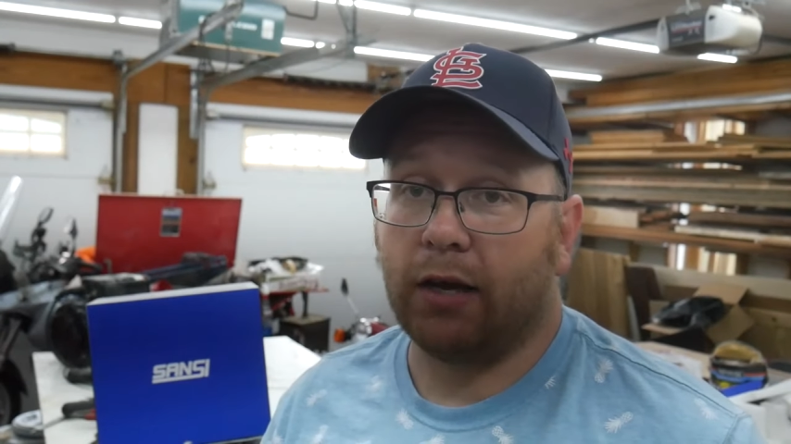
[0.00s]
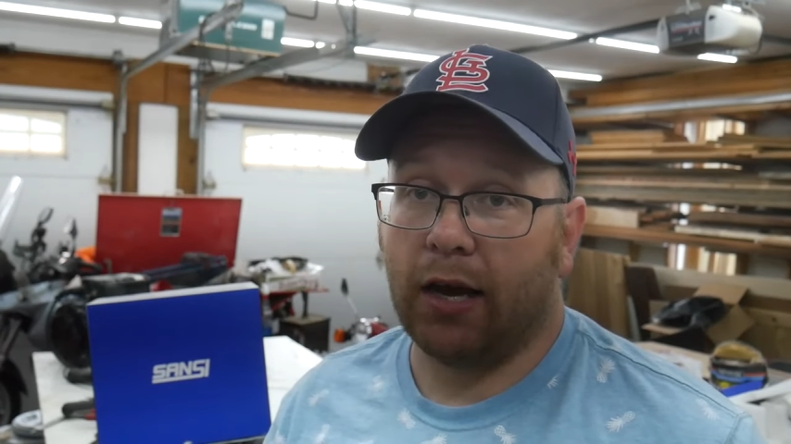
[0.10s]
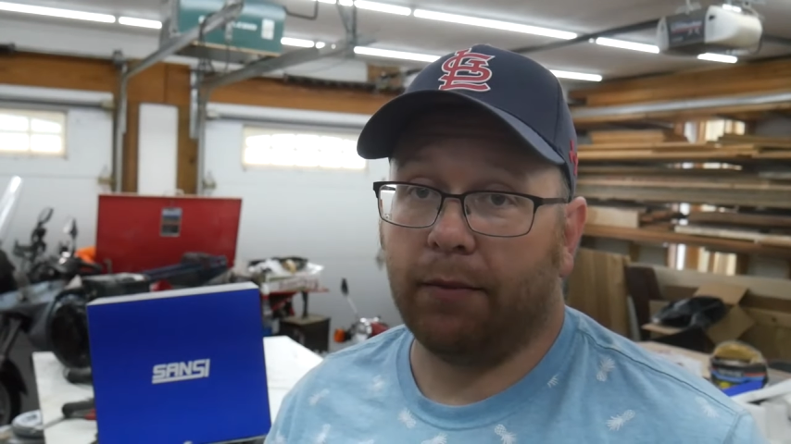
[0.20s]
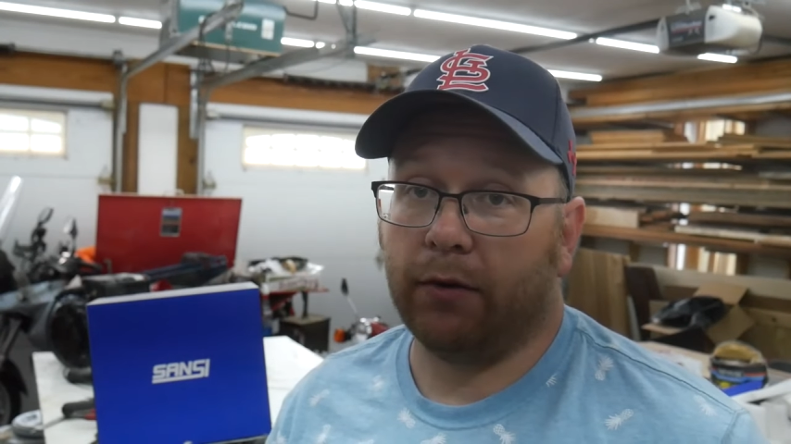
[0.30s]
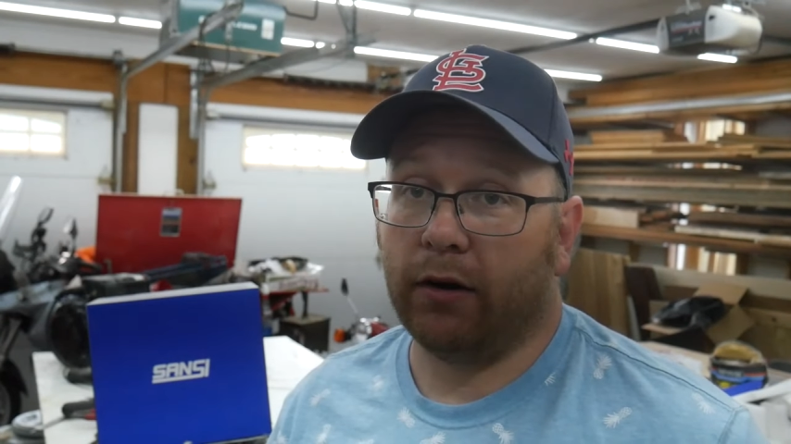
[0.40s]

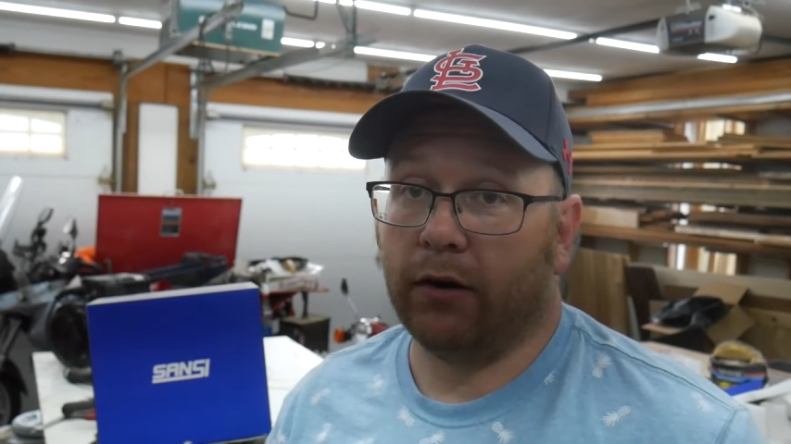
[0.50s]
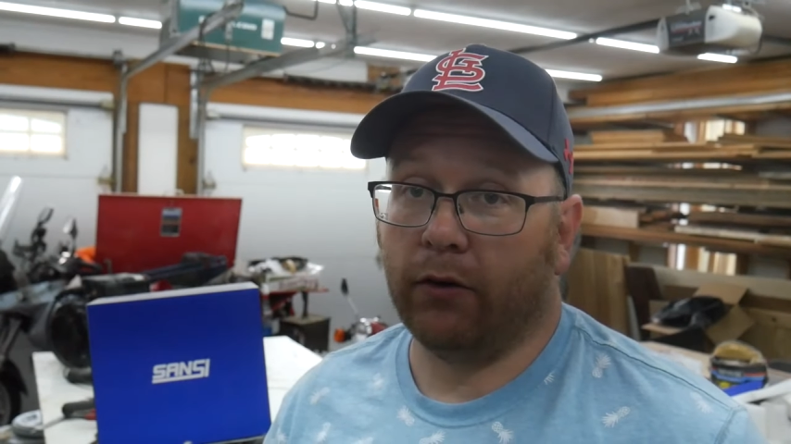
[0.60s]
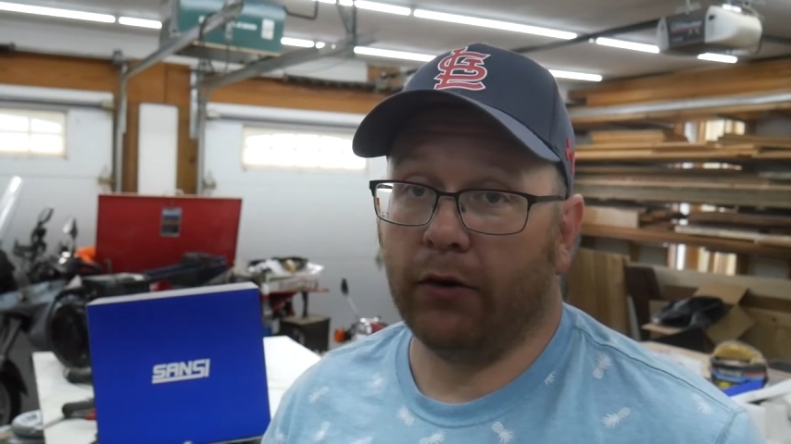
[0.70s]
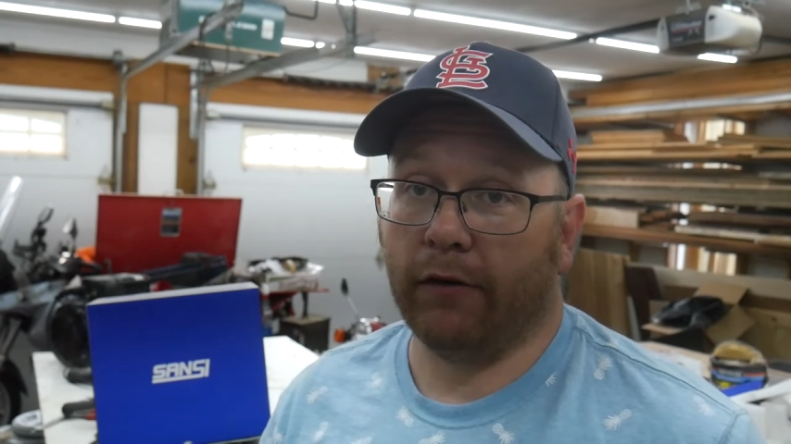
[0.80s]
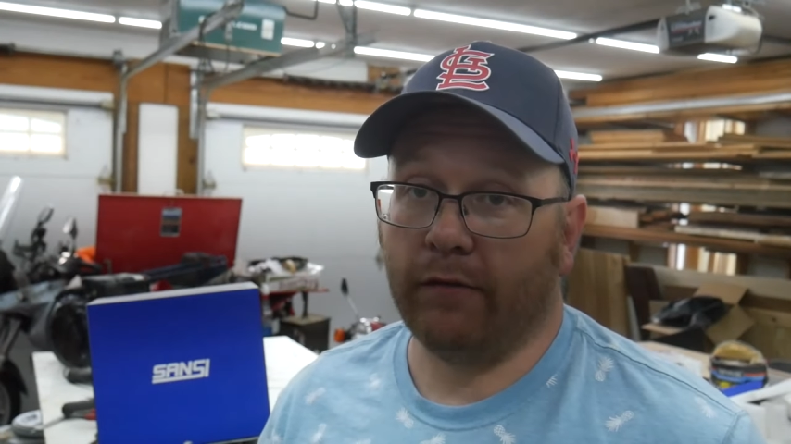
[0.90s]
camera
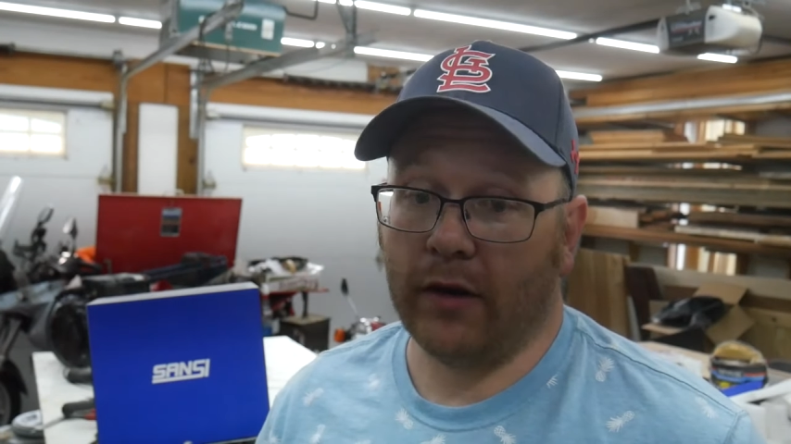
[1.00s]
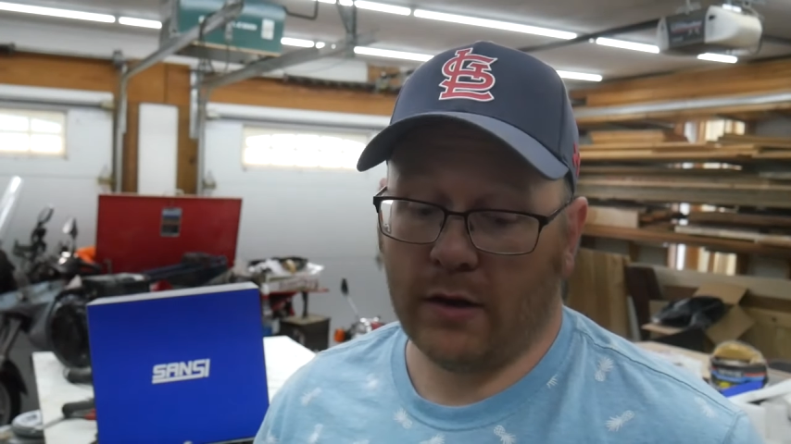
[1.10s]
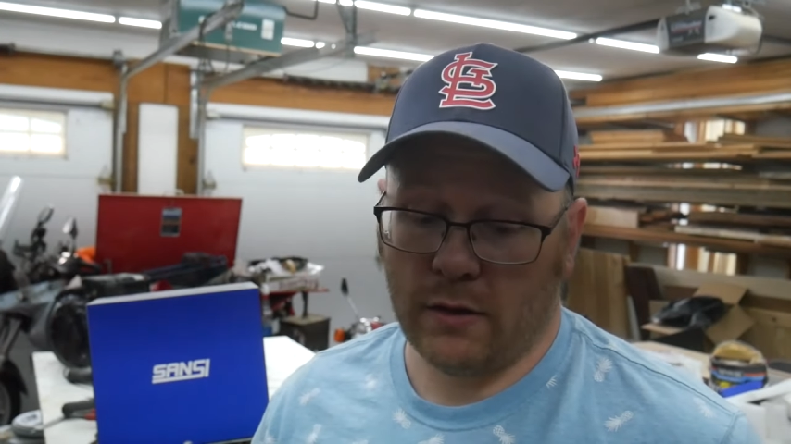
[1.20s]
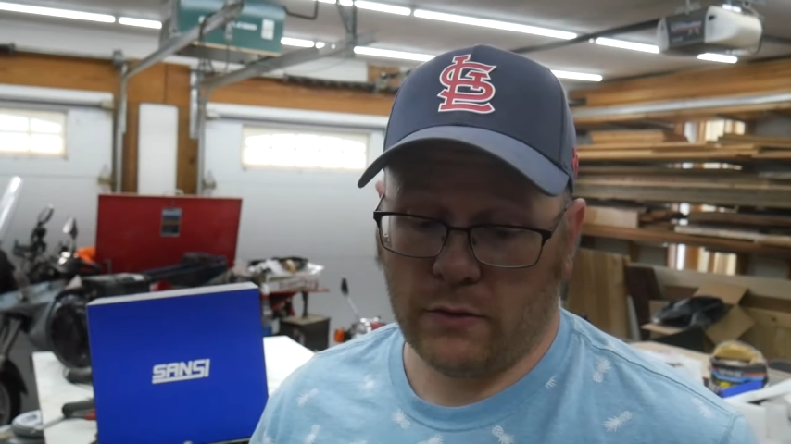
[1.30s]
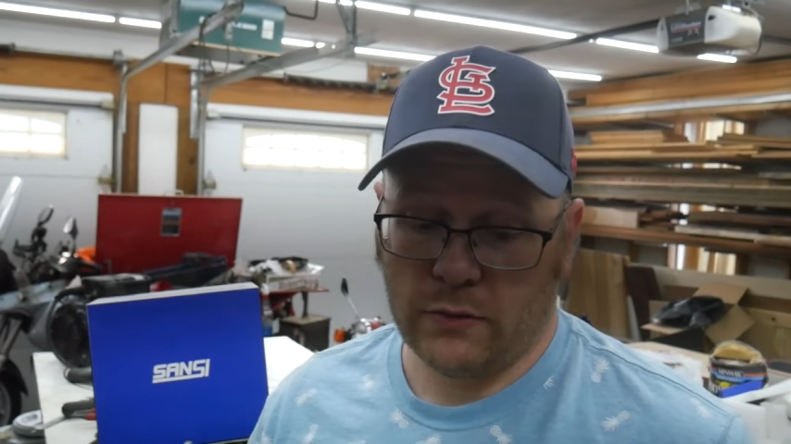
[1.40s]
or your
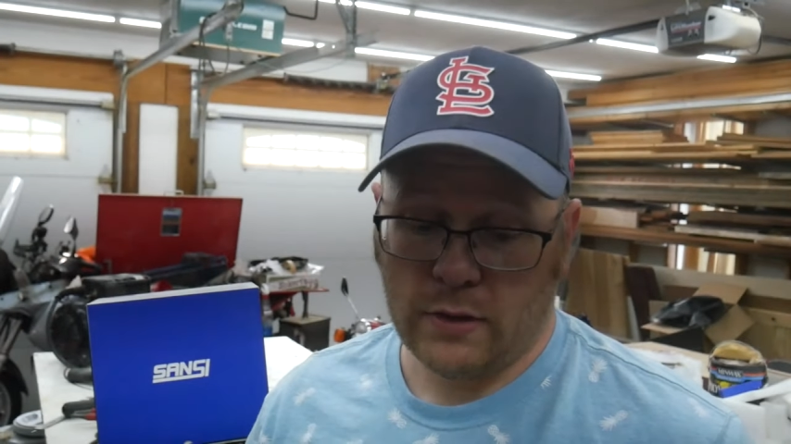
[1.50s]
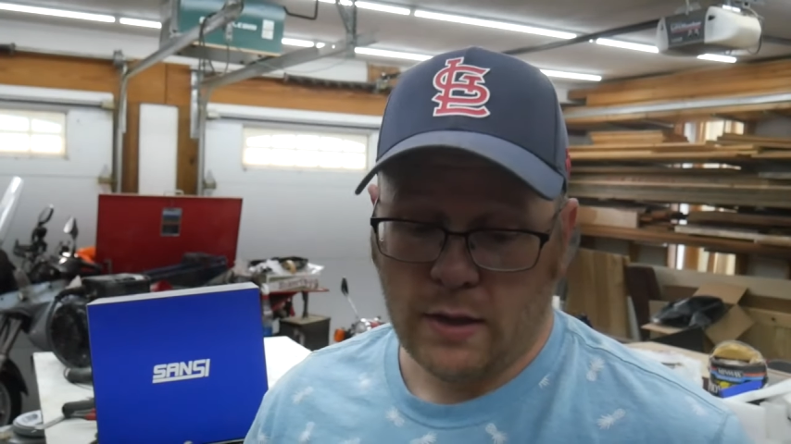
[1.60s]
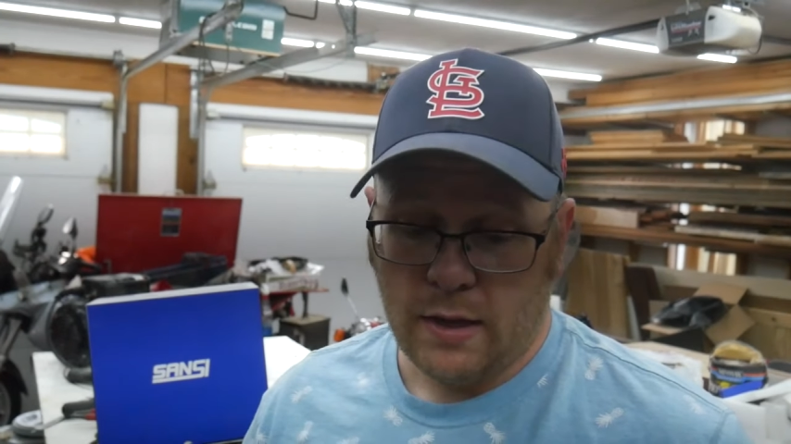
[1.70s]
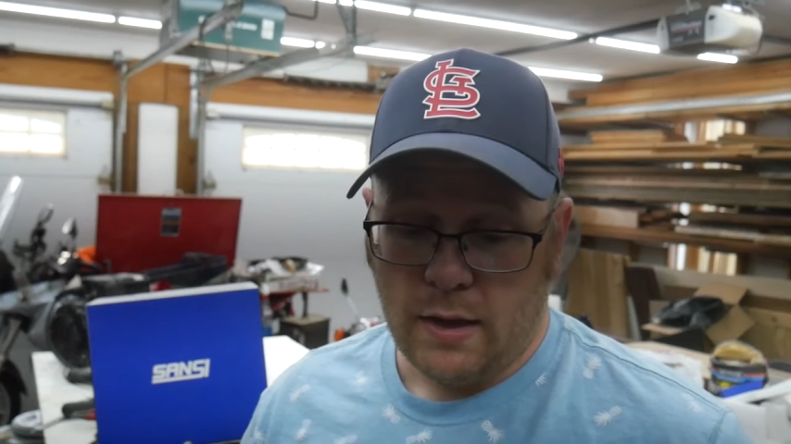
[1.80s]
videos,